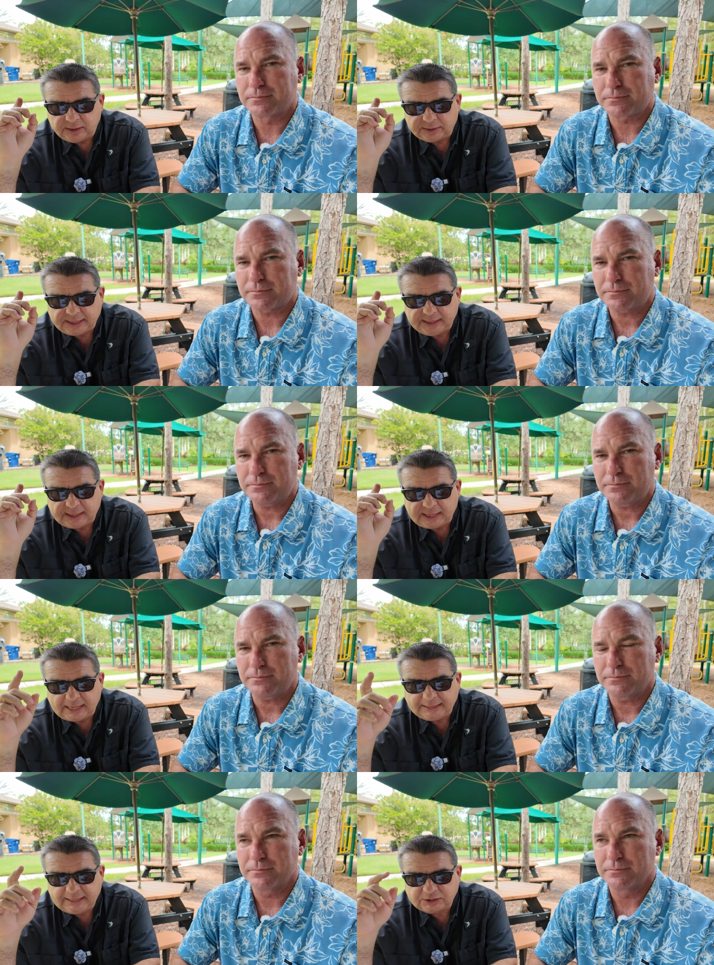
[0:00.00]
Speaker 1: Okay,
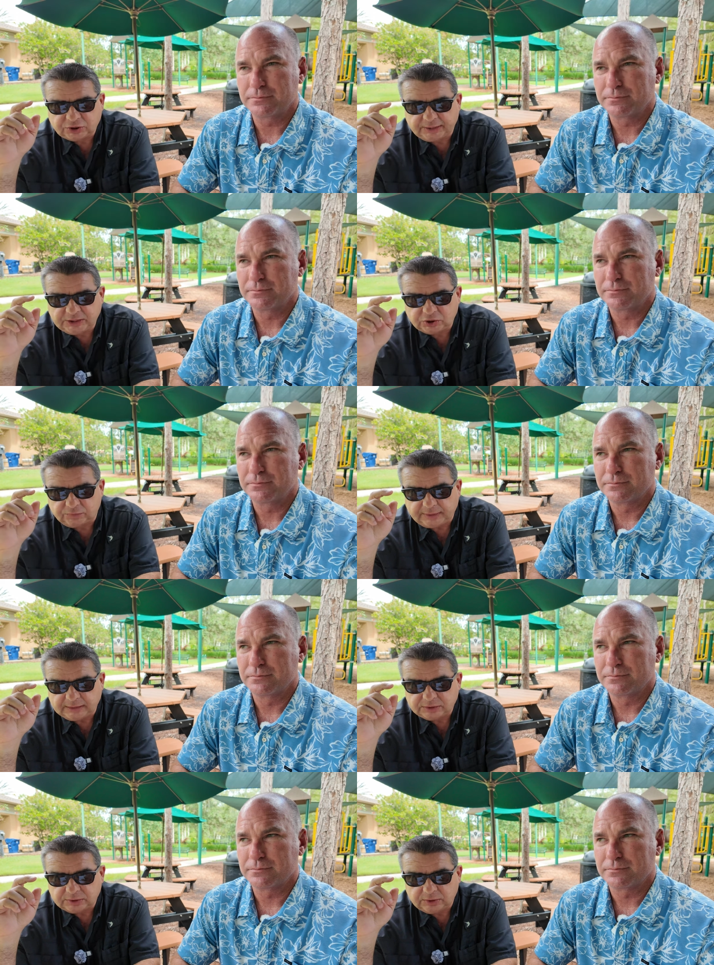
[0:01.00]
high cancellation
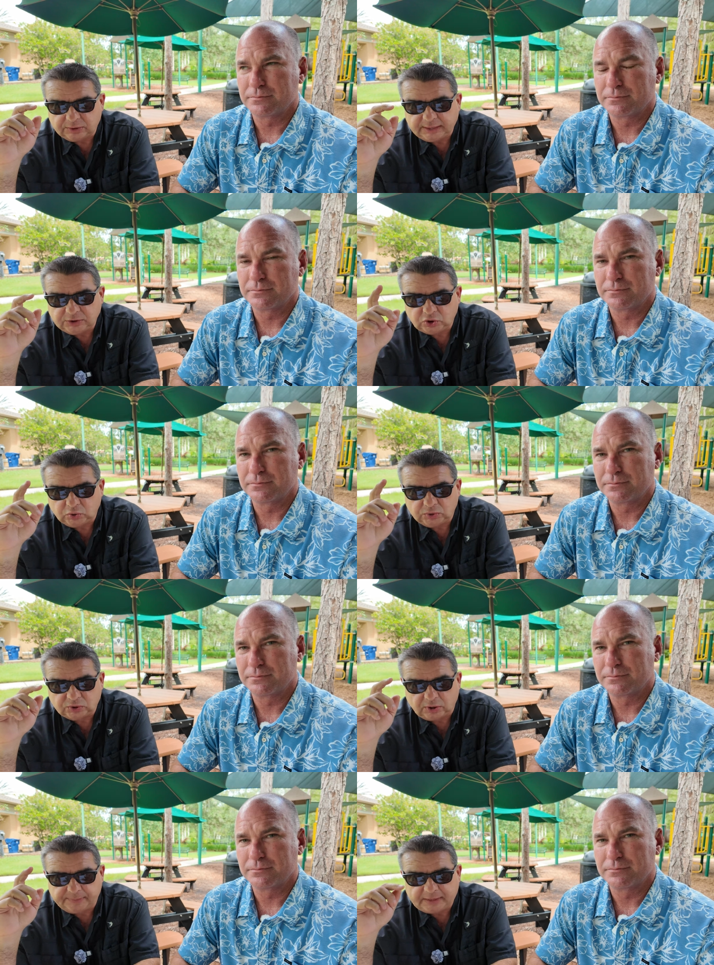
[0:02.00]
rates. Okay, June
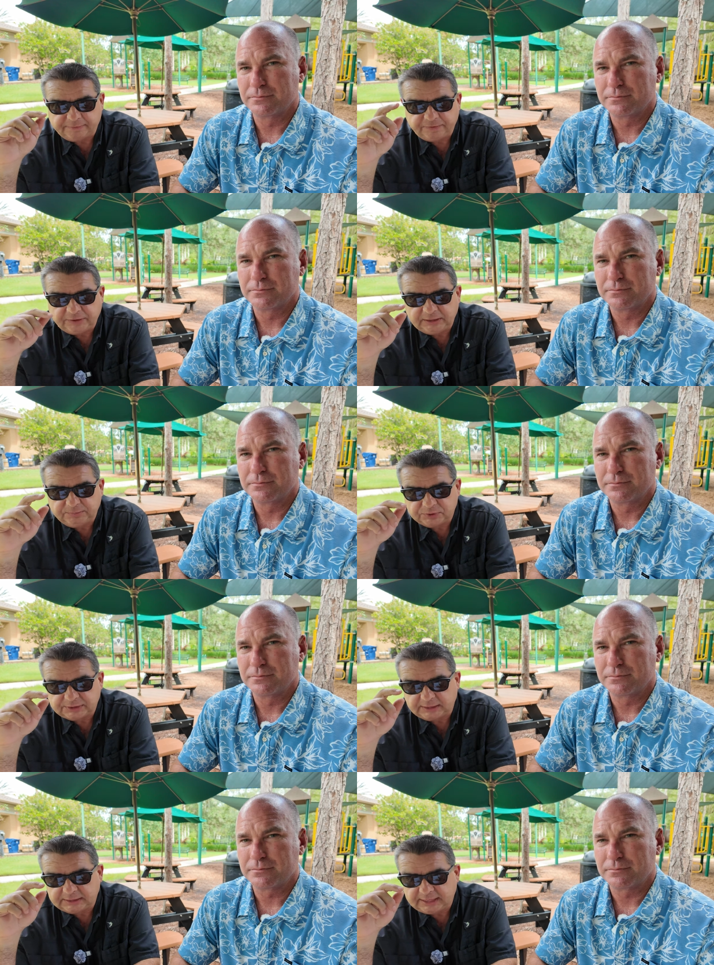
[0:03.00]
saw about
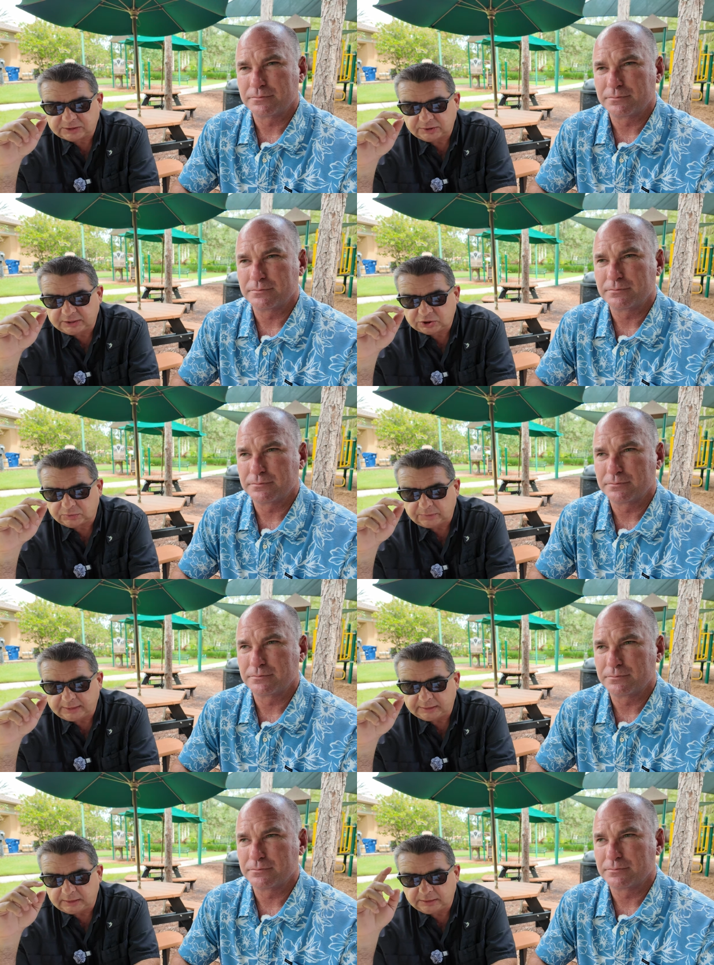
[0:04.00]
15% cancellation
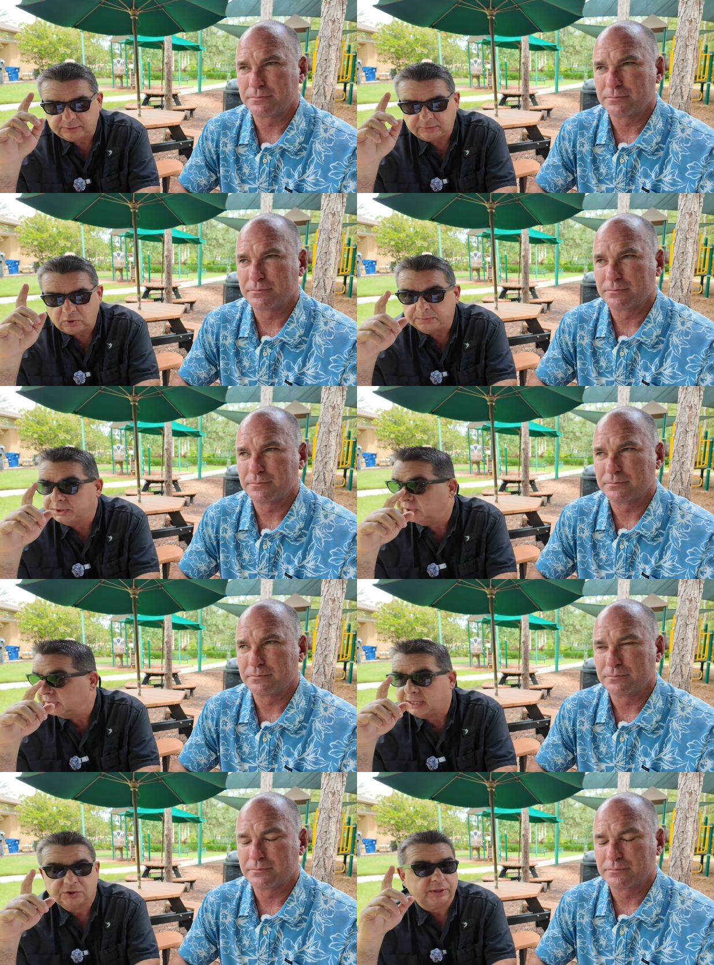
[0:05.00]
rate under homes under
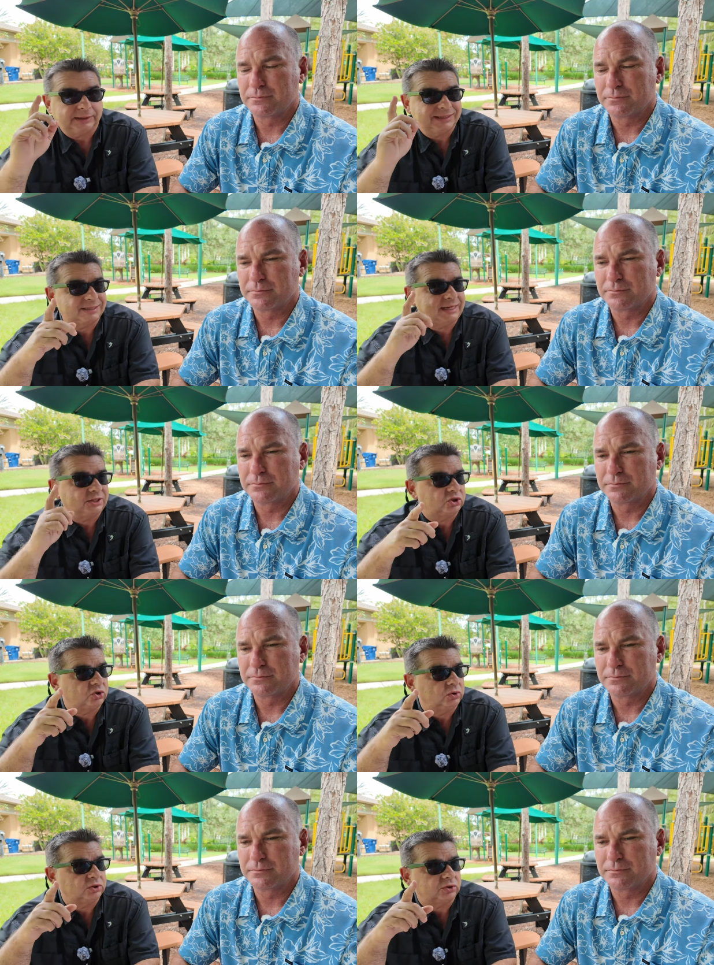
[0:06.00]
contract. This is not just
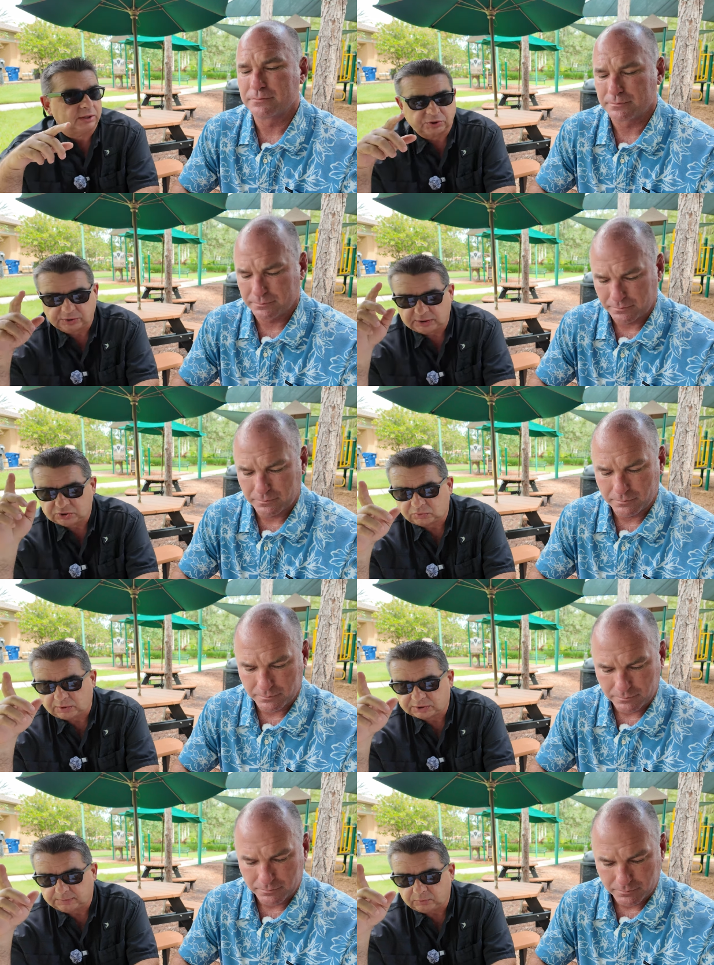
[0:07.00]
new construction. It's
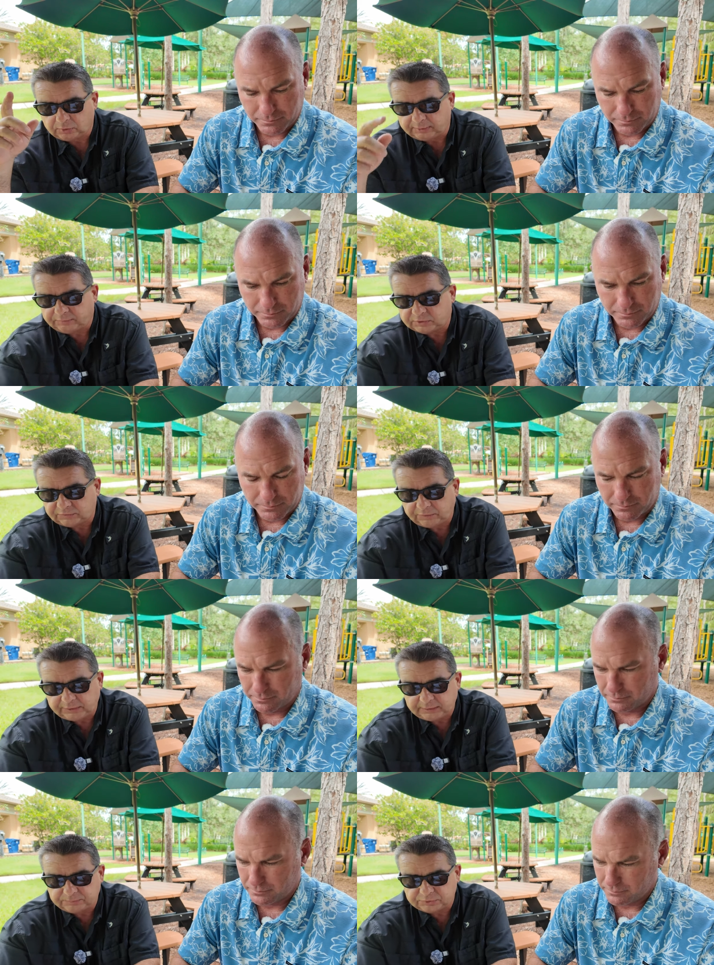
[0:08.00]
across the board. It was
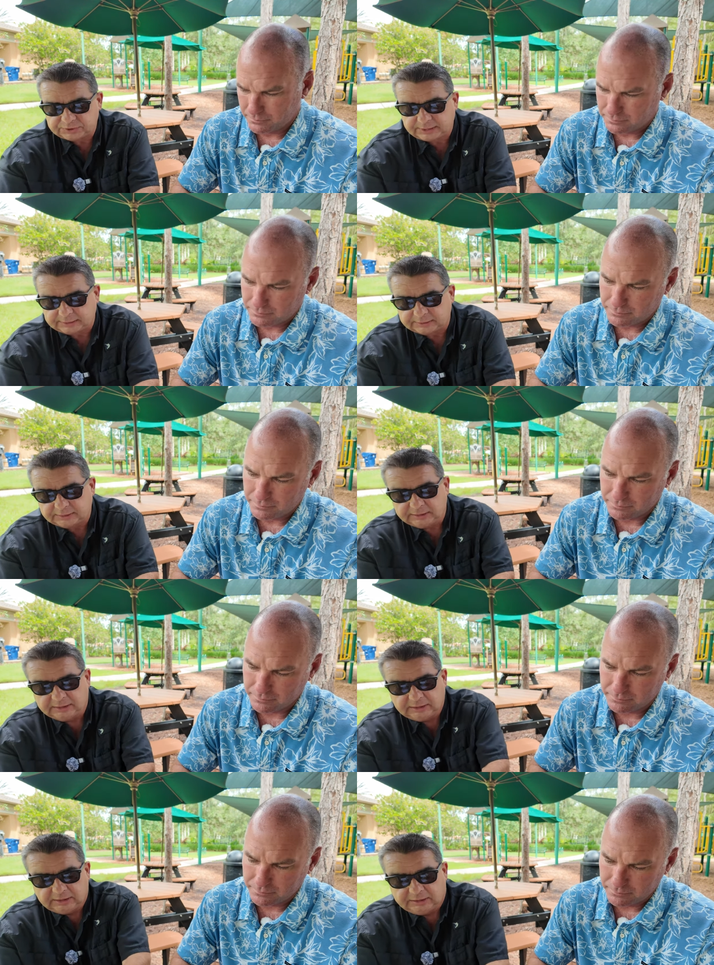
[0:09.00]
15%.
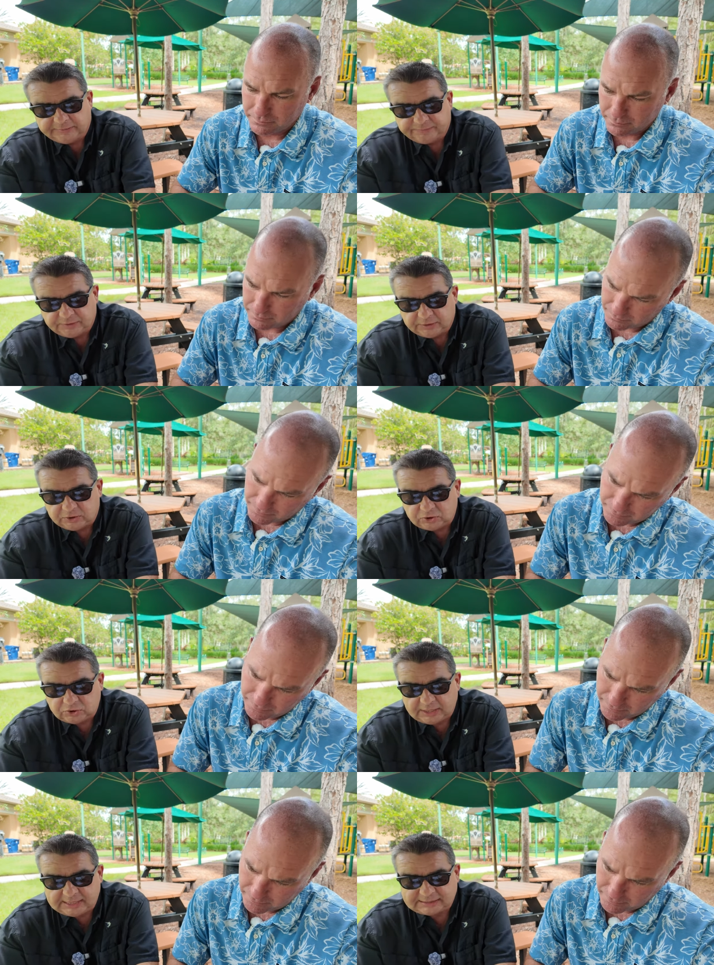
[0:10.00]

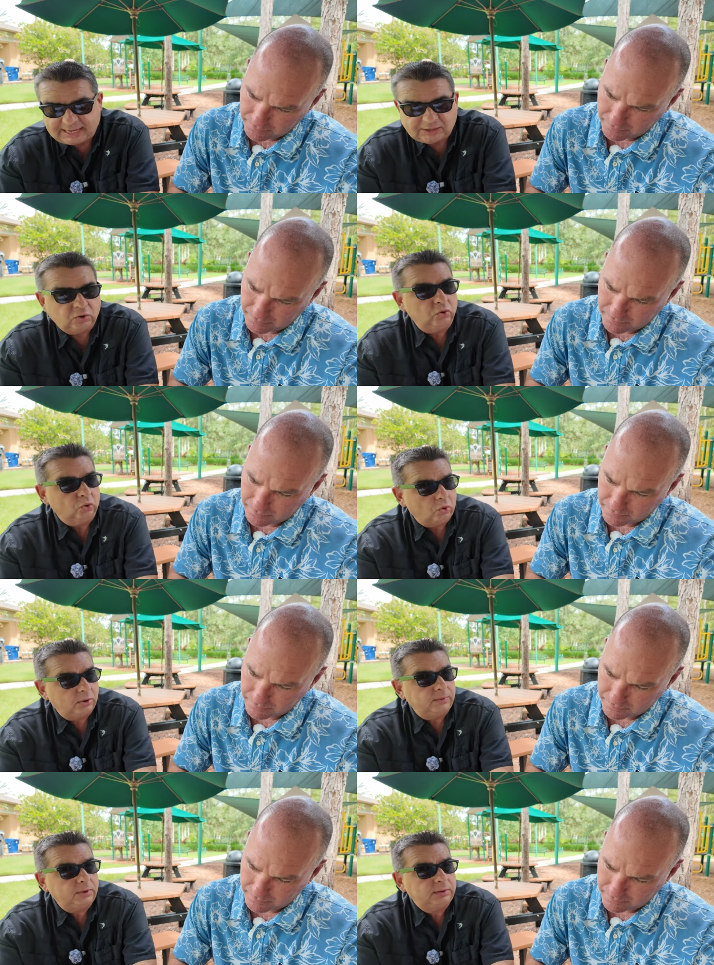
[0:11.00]
Mm-hmm. Is that
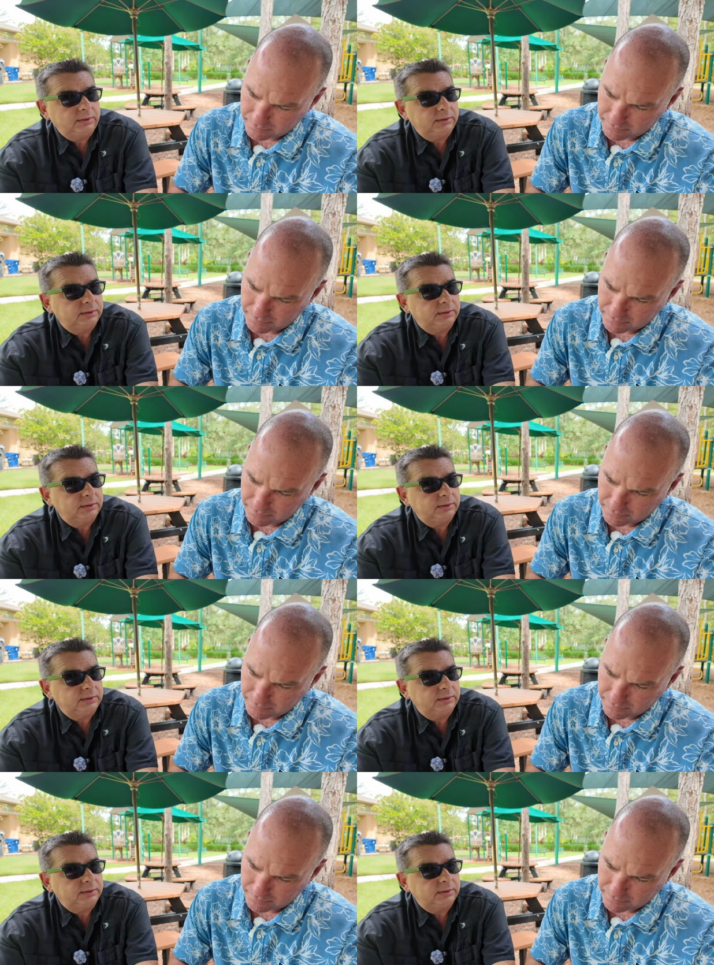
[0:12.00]
normal?